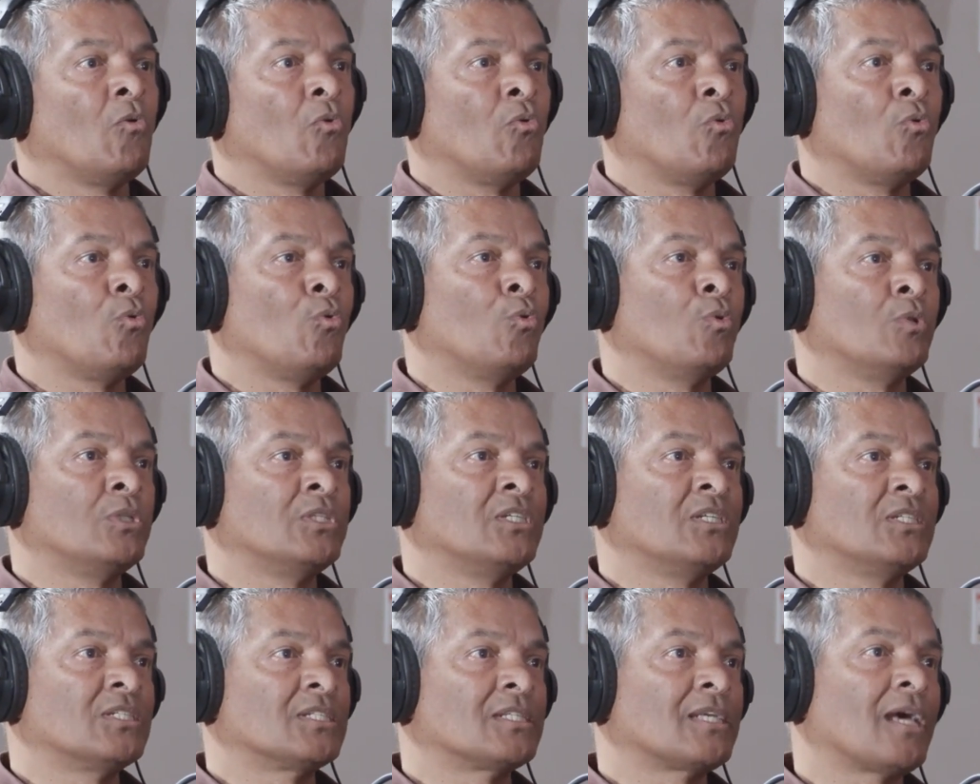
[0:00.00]
who
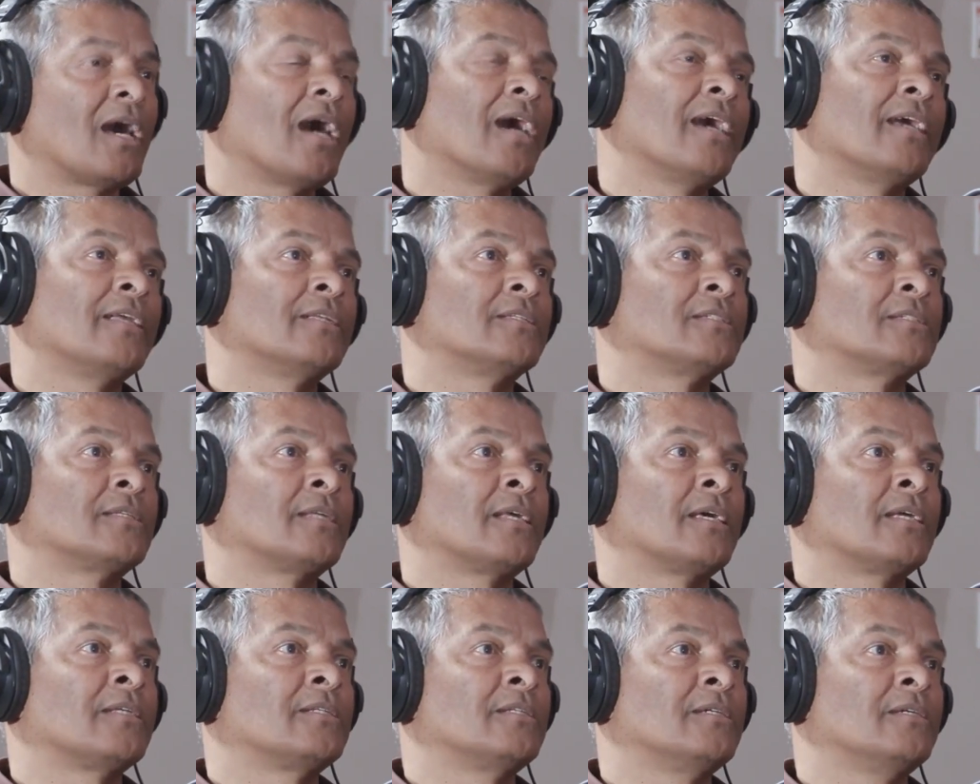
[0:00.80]

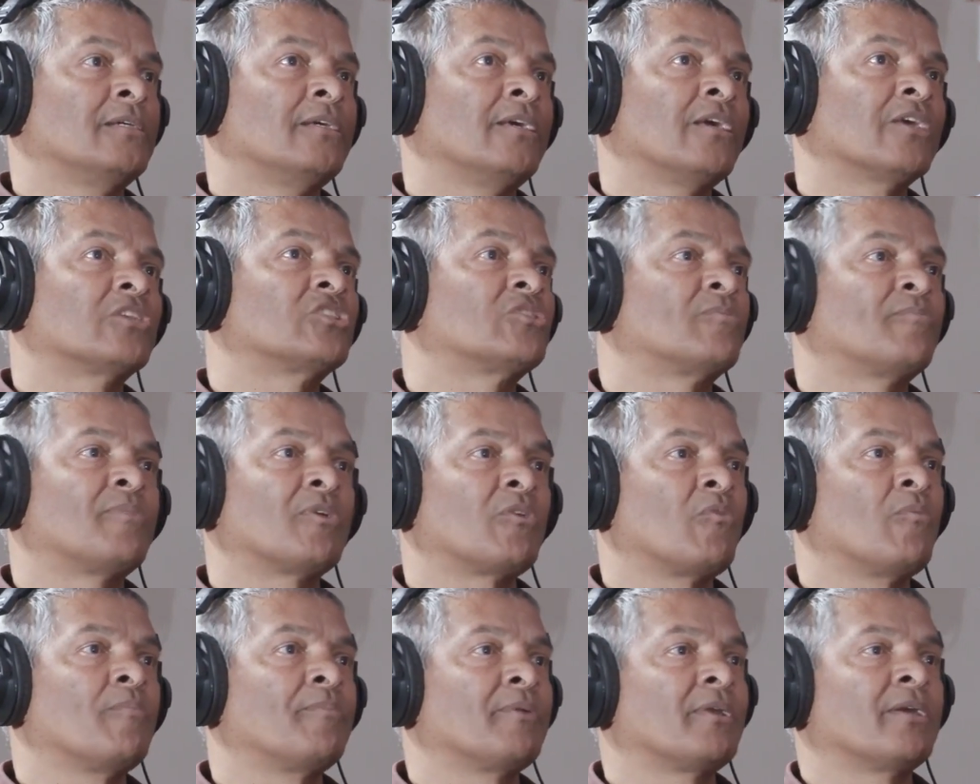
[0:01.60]
decides that he
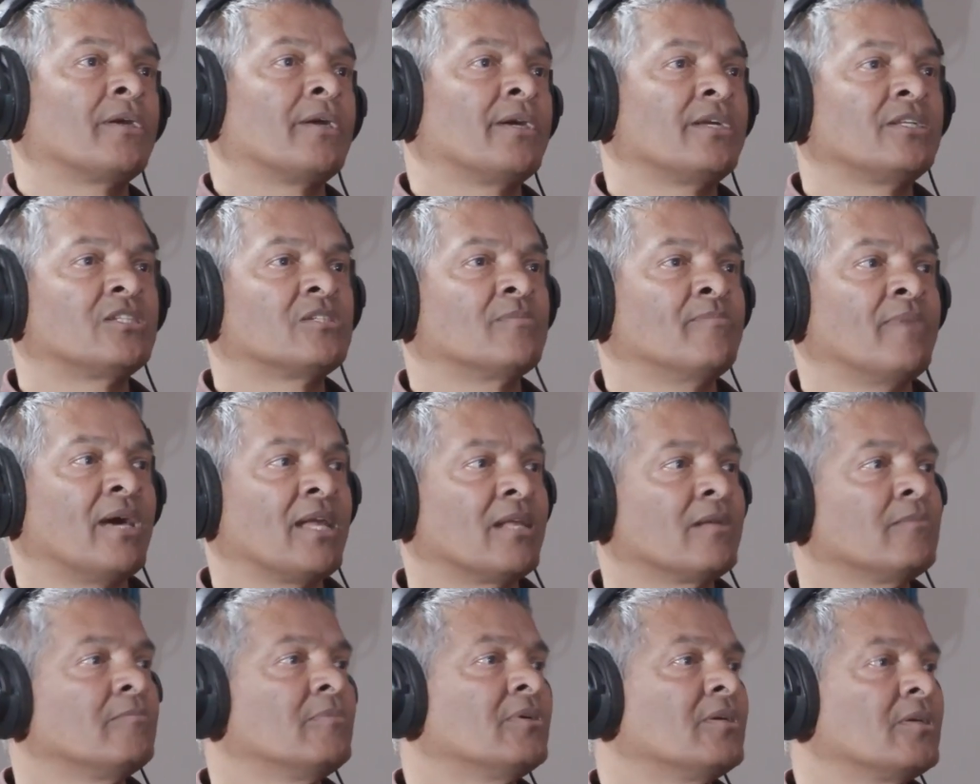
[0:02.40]
expropriates
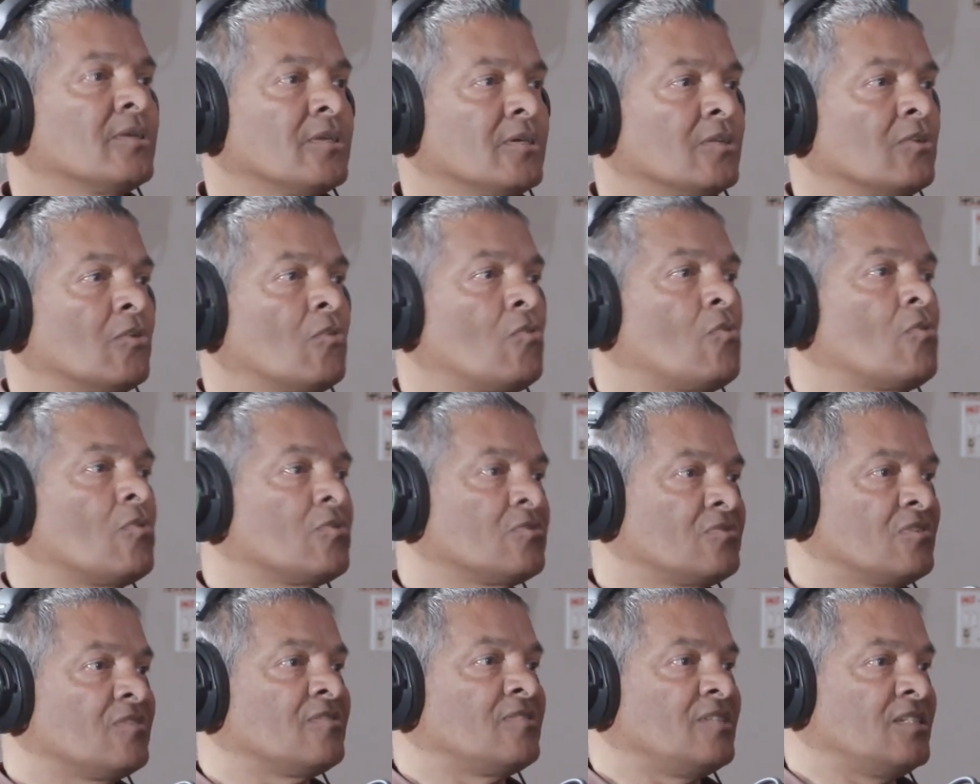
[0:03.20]
Manenberg and
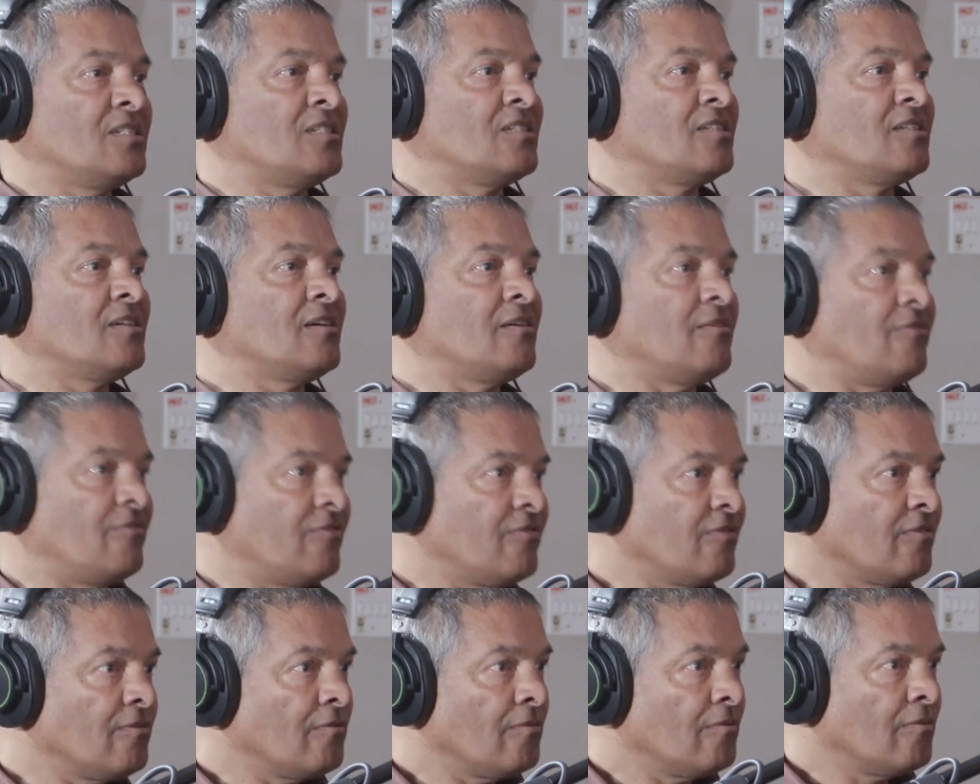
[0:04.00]
calls it his
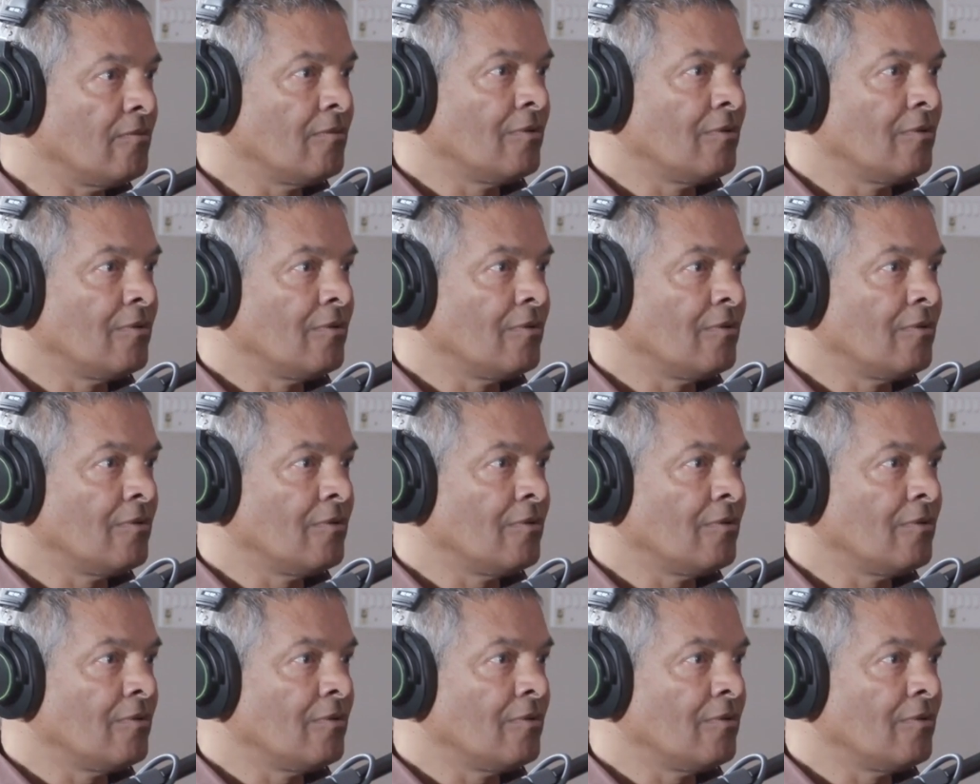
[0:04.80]
turf